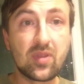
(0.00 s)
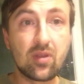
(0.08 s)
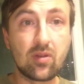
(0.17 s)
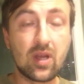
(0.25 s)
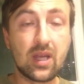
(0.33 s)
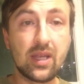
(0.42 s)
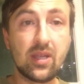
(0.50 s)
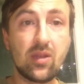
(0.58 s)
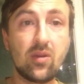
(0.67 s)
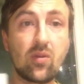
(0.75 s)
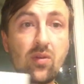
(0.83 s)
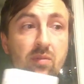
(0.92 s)
all right,
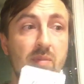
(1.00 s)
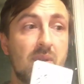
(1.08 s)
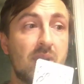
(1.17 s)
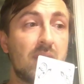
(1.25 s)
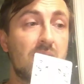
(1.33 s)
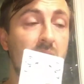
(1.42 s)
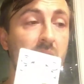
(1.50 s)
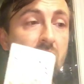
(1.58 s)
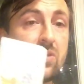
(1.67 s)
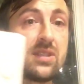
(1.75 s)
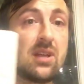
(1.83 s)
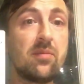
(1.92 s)
or
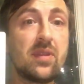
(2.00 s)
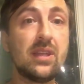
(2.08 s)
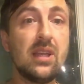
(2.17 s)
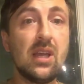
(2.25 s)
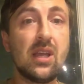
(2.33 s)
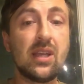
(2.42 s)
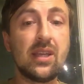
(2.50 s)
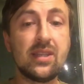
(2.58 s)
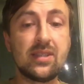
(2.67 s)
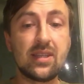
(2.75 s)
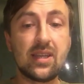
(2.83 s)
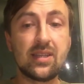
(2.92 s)
something
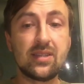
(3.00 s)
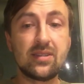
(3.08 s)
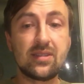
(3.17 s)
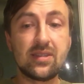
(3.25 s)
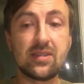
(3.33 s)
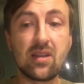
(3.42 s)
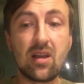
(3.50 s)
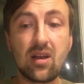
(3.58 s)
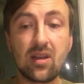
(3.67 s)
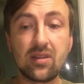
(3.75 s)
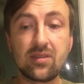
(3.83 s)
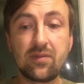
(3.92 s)
is
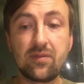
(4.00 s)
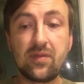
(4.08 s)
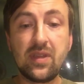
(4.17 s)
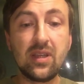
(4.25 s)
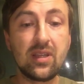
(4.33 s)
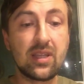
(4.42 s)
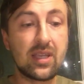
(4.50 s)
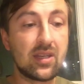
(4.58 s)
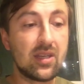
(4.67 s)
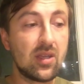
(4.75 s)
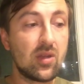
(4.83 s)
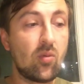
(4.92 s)
not
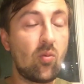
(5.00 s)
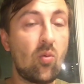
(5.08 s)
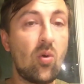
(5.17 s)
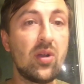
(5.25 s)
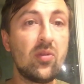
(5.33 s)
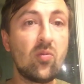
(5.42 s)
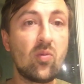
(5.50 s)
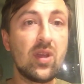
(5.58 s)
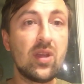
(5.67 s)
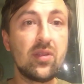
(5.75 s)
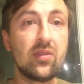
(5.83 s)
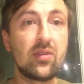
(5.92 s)
feeling one
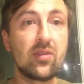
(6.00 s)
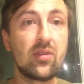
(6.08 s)
with